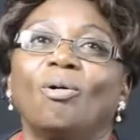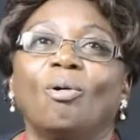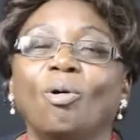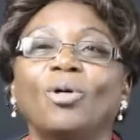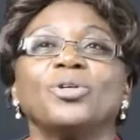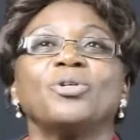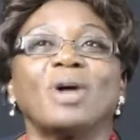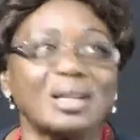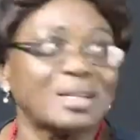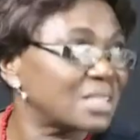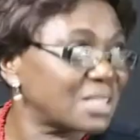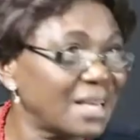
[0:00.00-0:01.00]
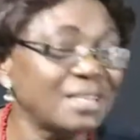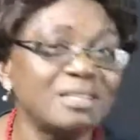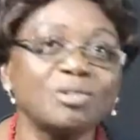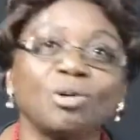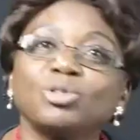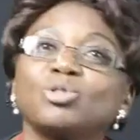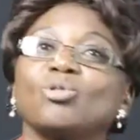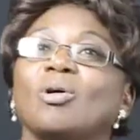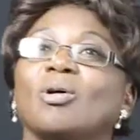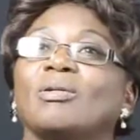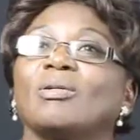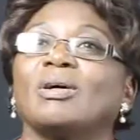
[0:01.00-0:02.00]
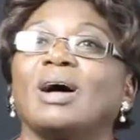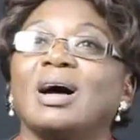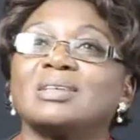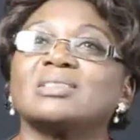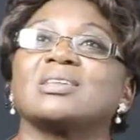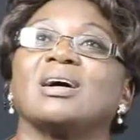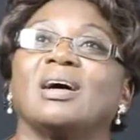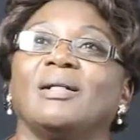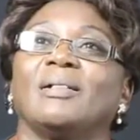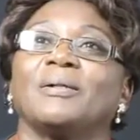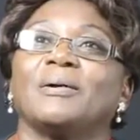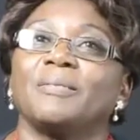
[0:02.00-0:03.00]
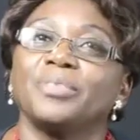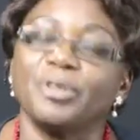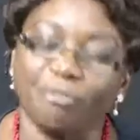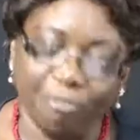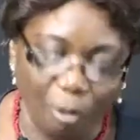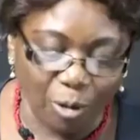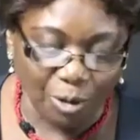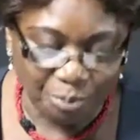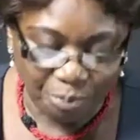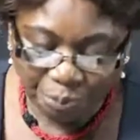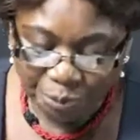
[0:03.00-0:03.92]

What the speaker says: or you can decide not to answer the phone.